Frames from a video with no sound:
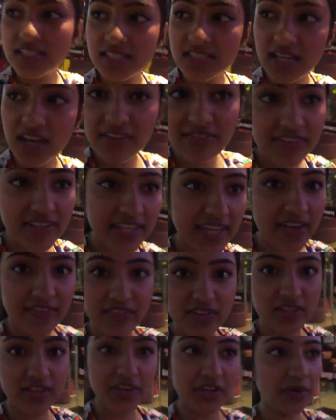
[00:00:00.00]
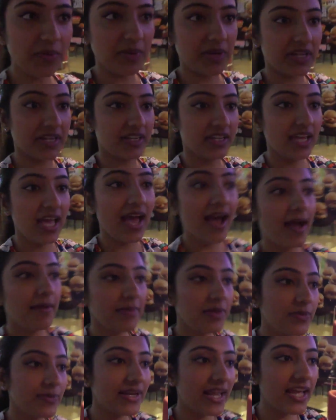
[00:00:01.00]
stuff. I never knew it. I
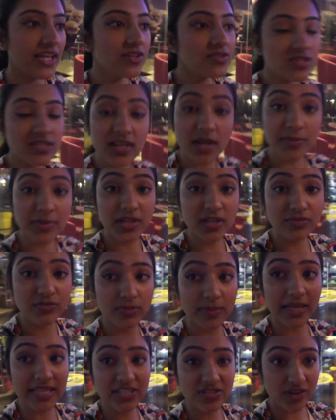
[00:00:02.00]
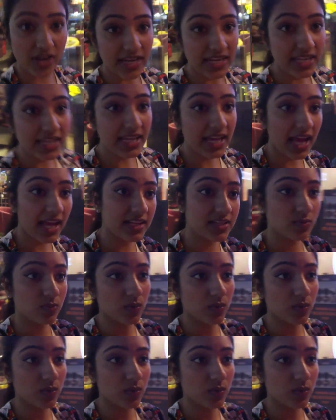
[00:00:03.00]
mean, when I used to come here for my training at